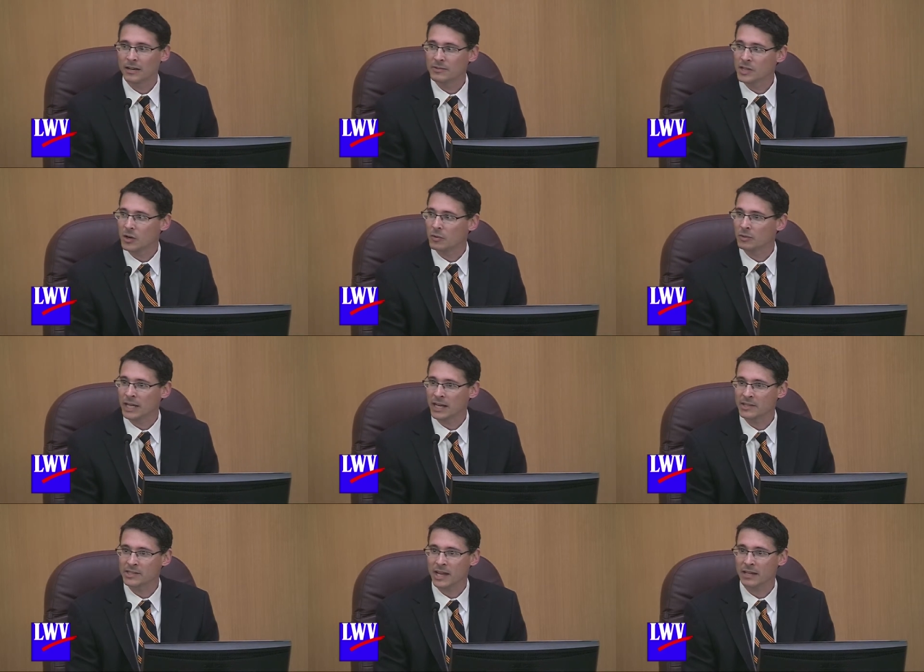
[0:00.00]
So, like
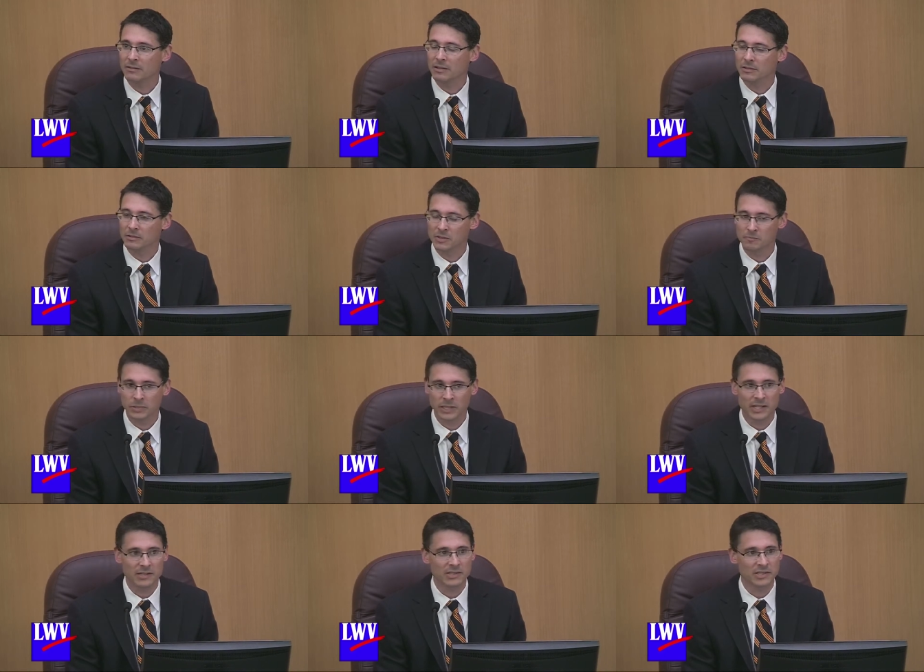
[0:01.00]
I said,
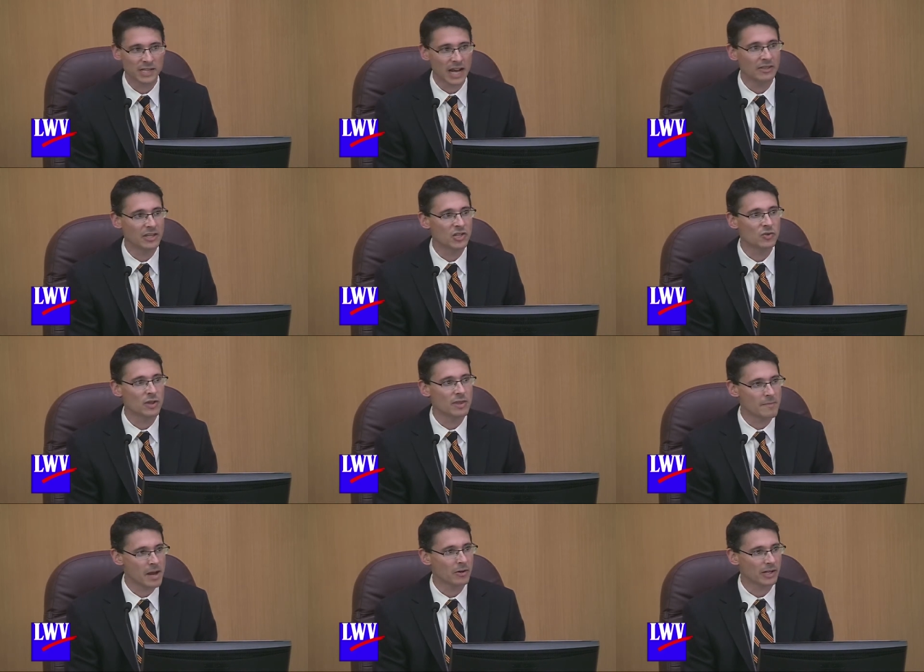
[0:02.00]
please decide the issue on
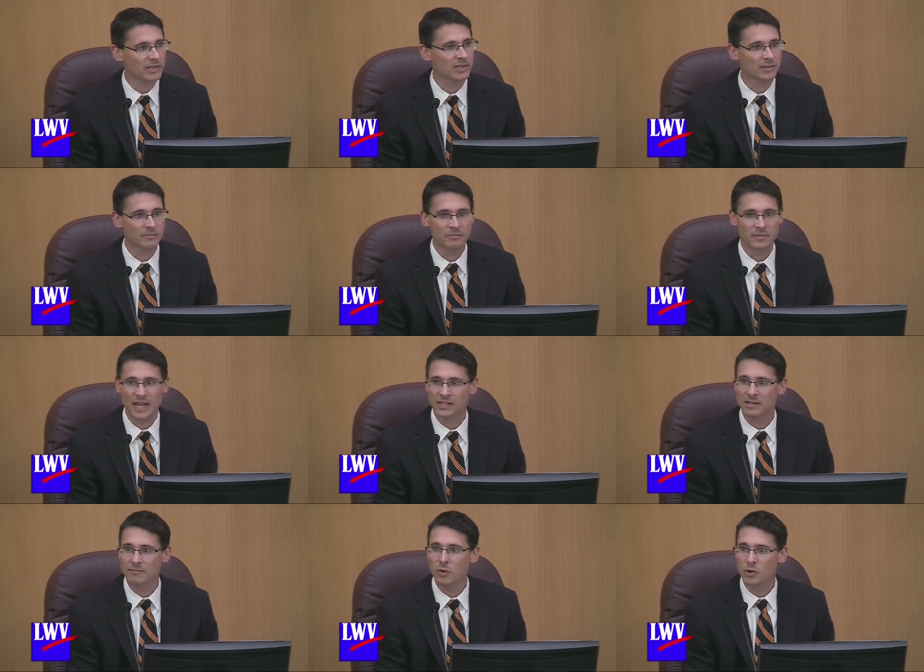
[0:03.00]
the merits.
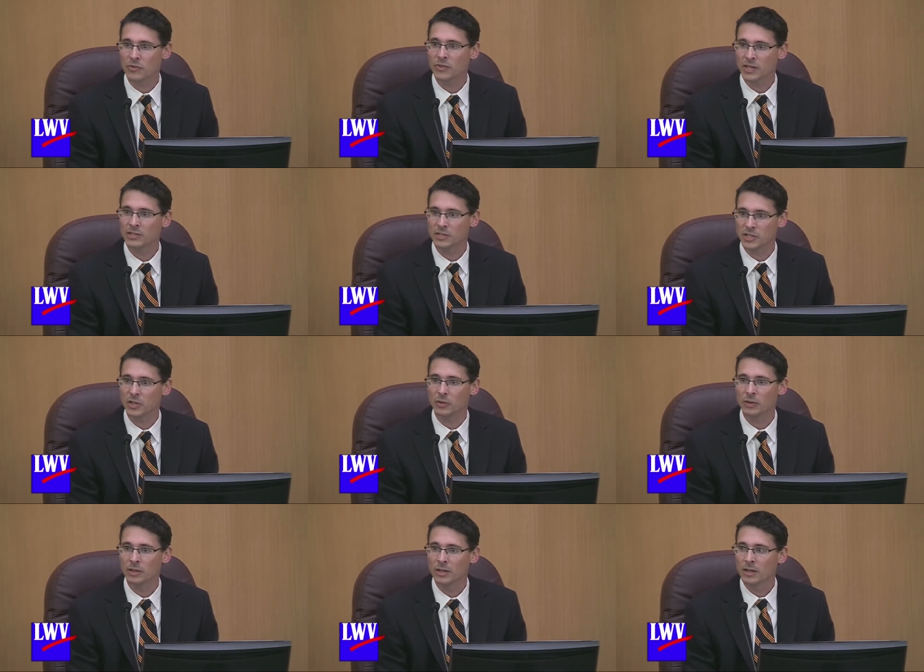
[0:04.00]
That's an important thing to
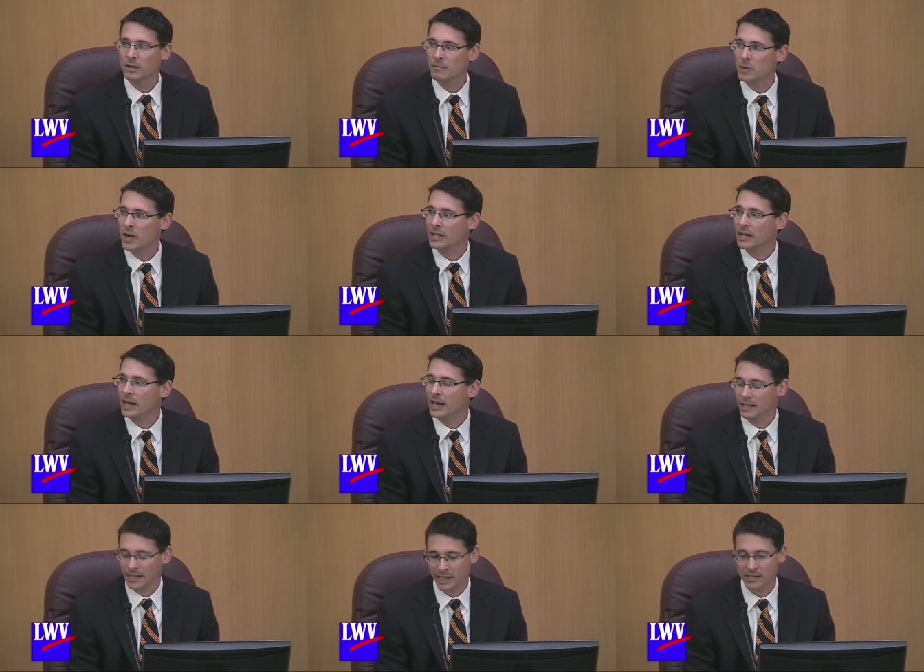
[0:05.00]
do. But
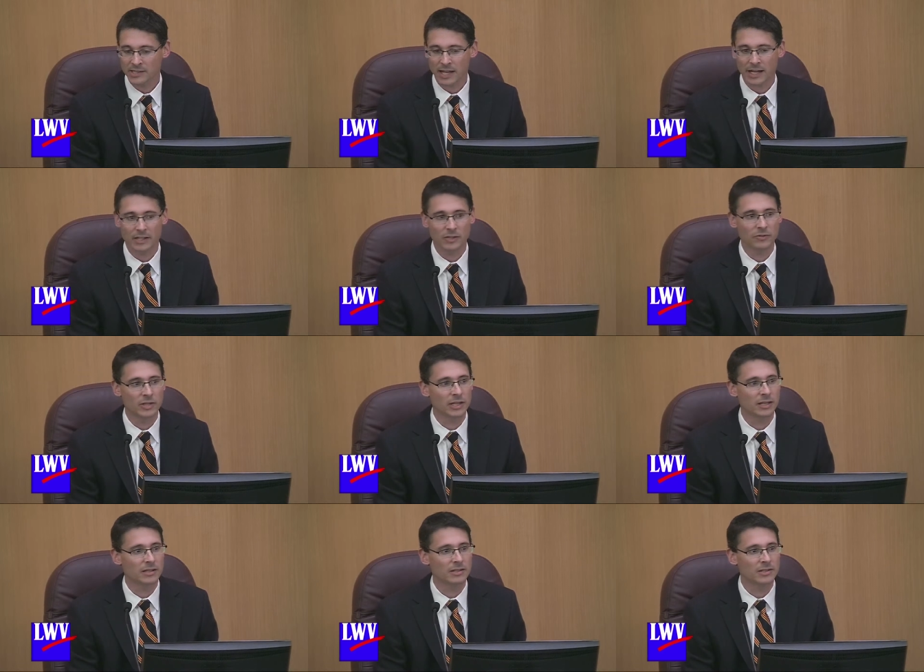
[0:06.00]
I, like I said, I don't
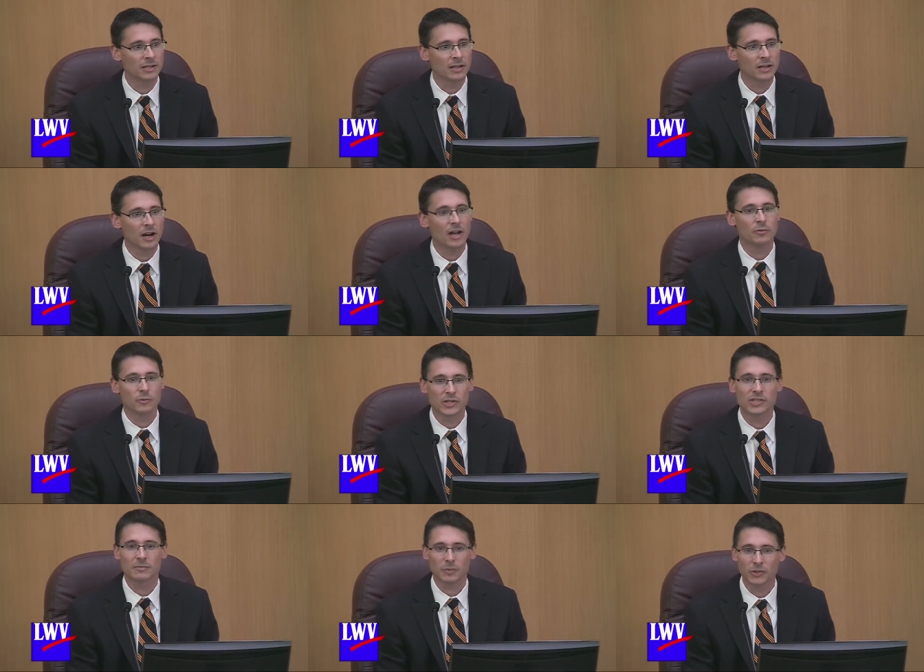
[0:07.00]
think it is
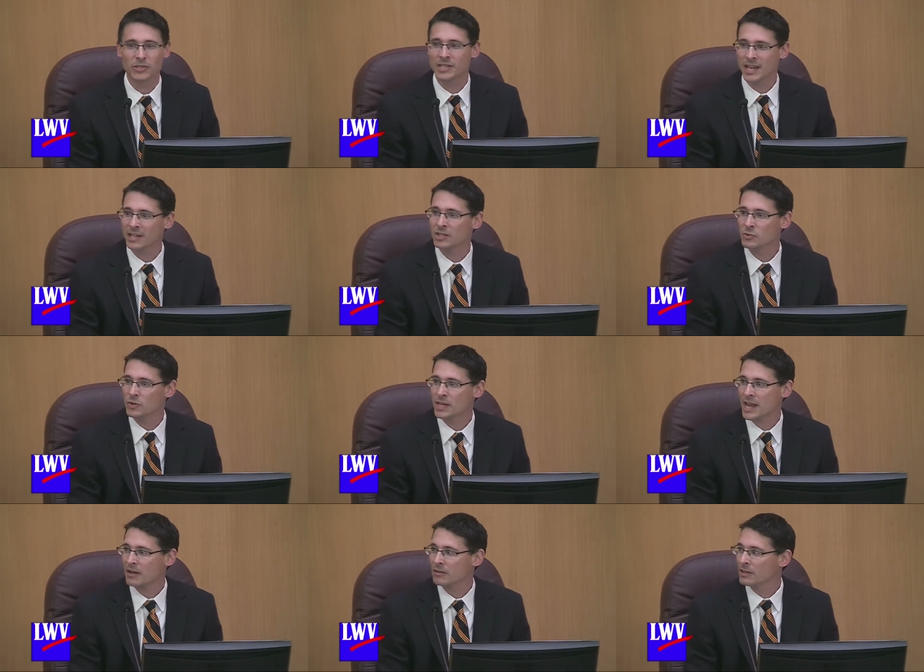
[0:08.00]
unreasonable to take into
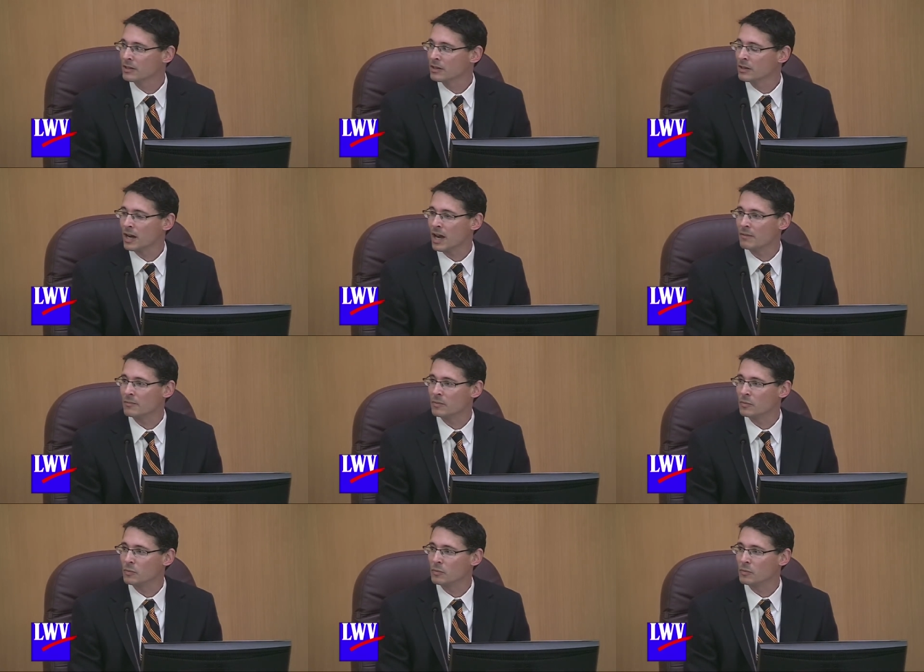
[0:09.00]
account um,